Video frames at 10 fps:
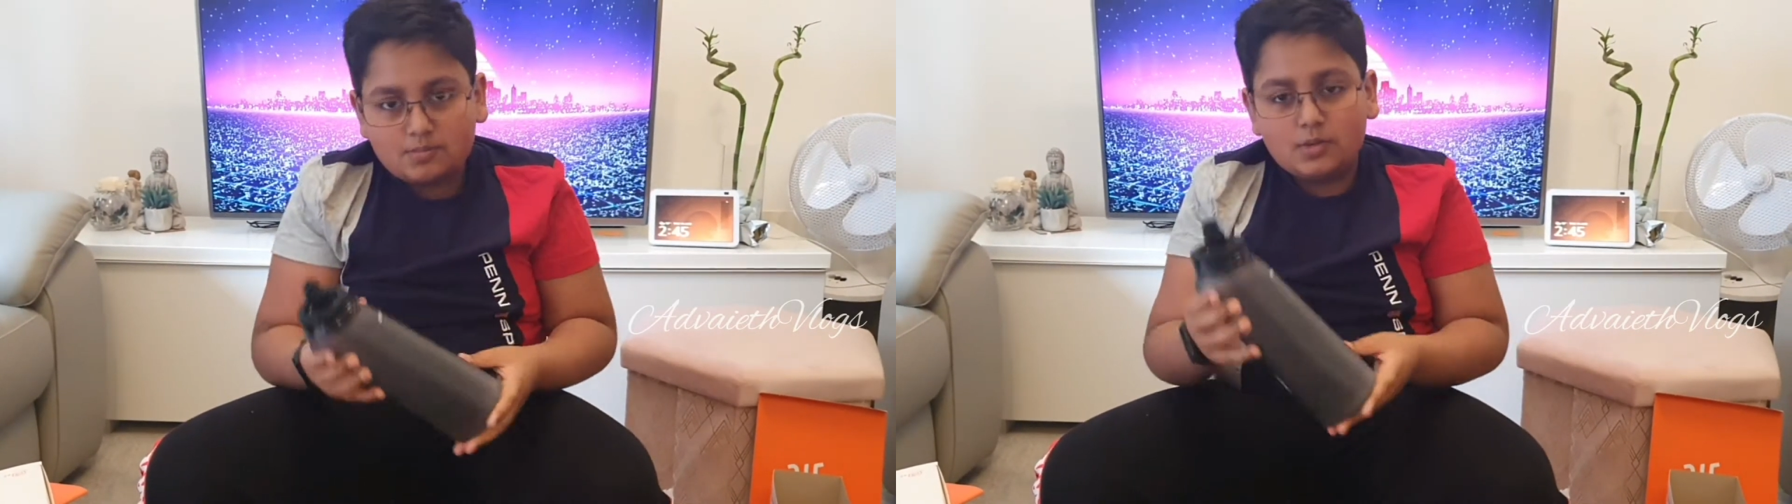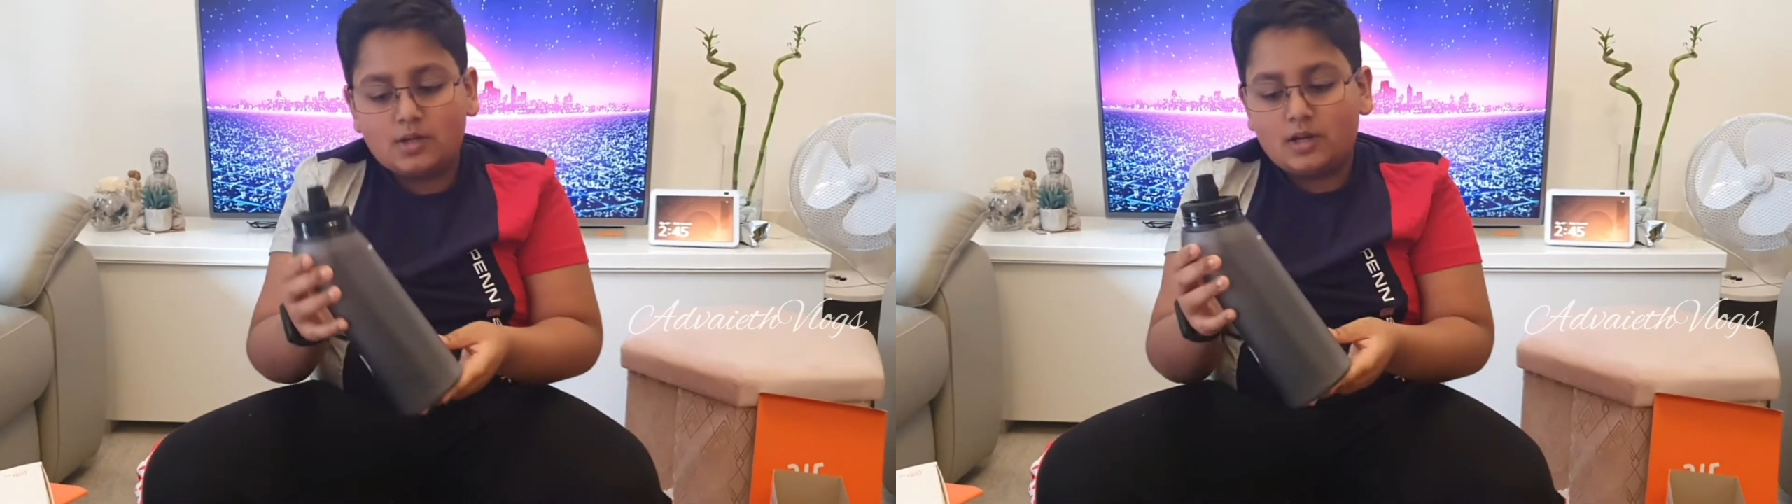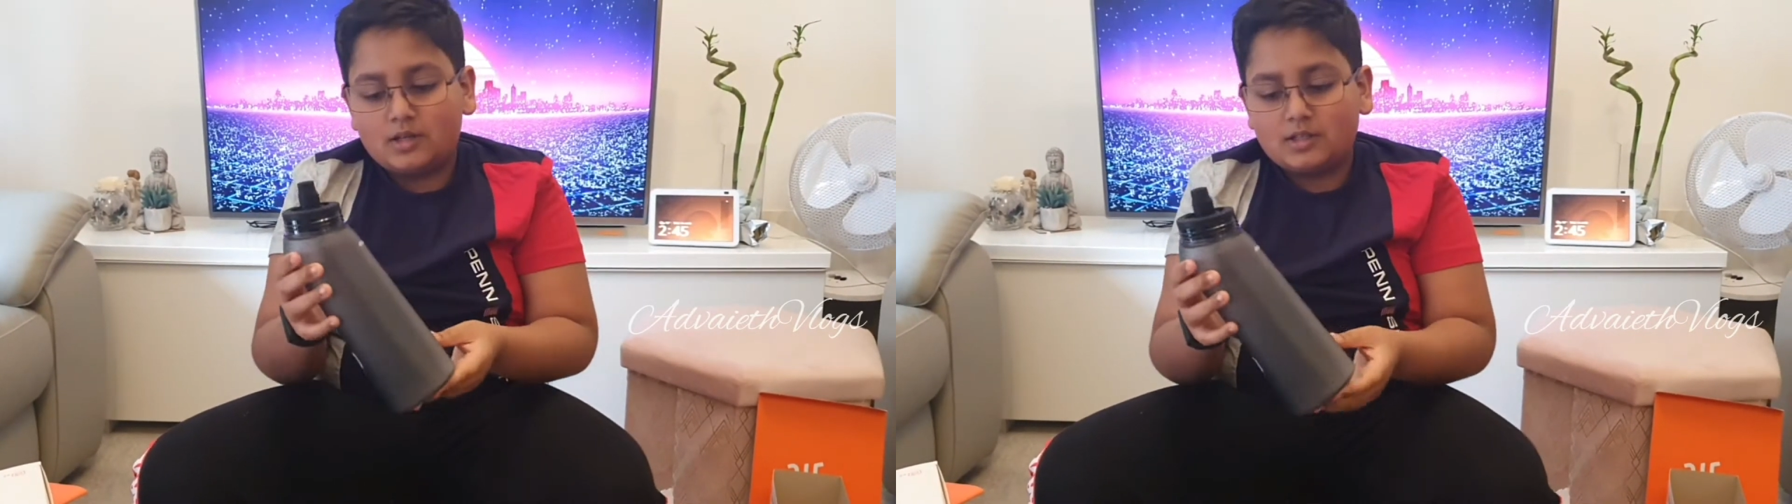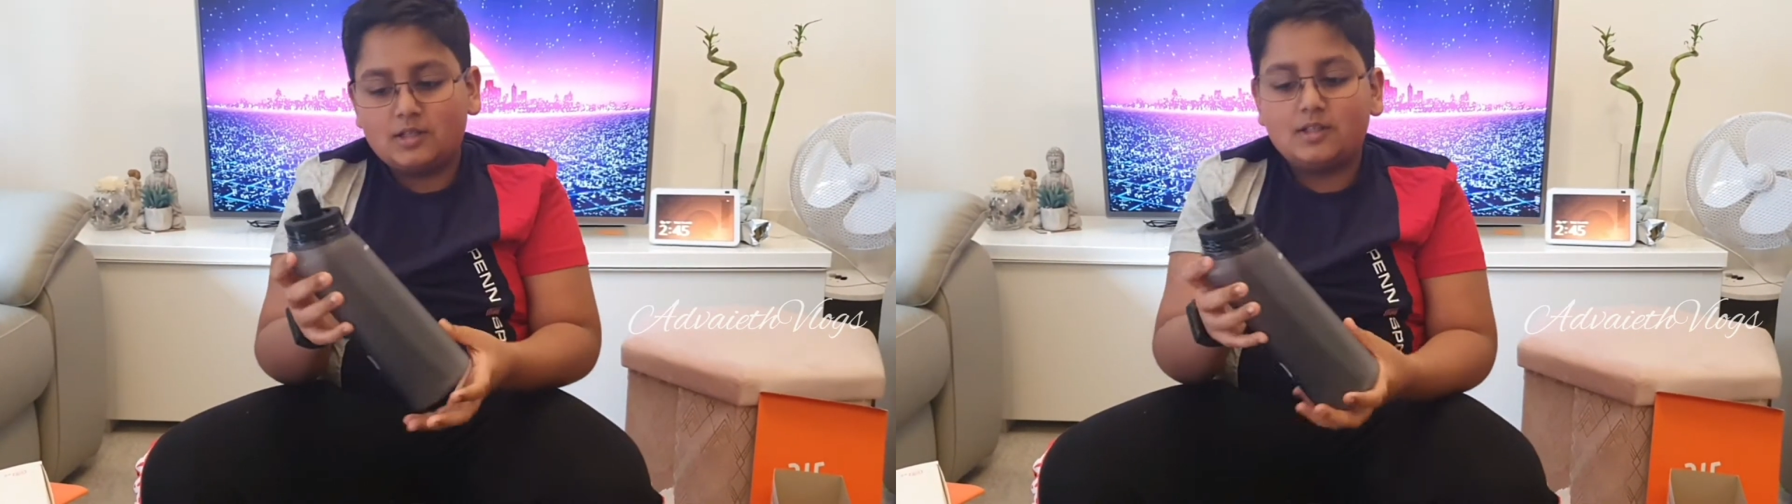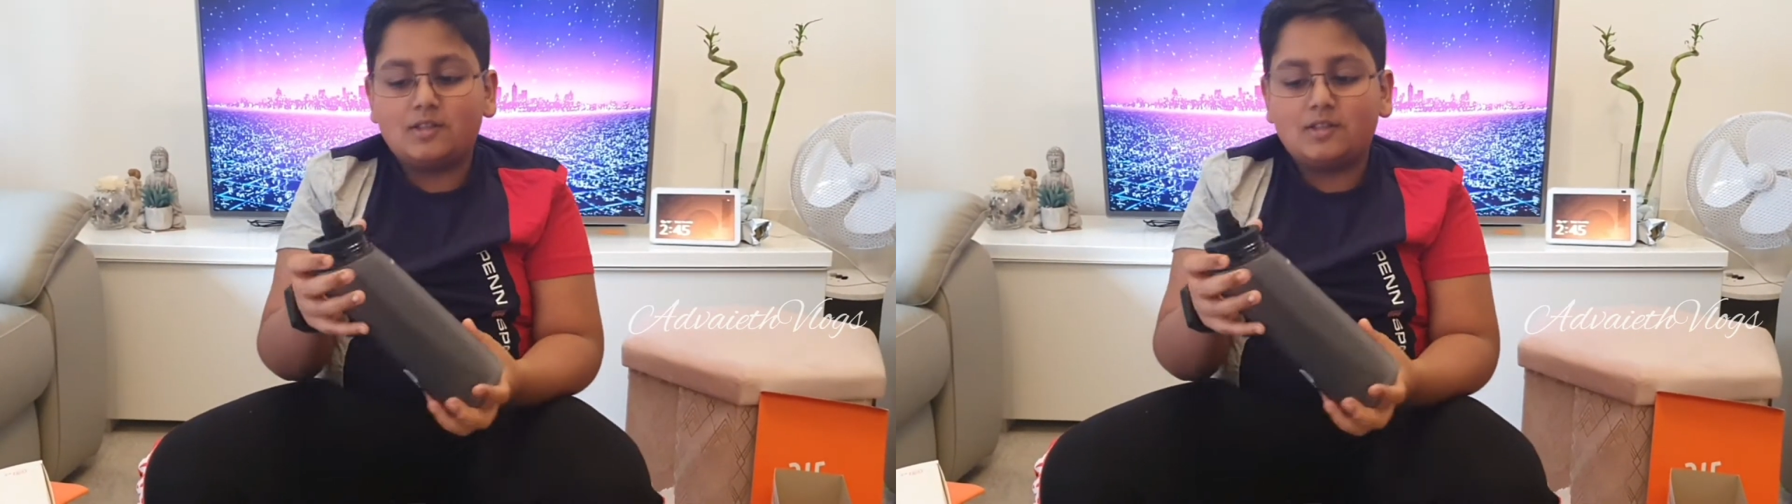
put it underneath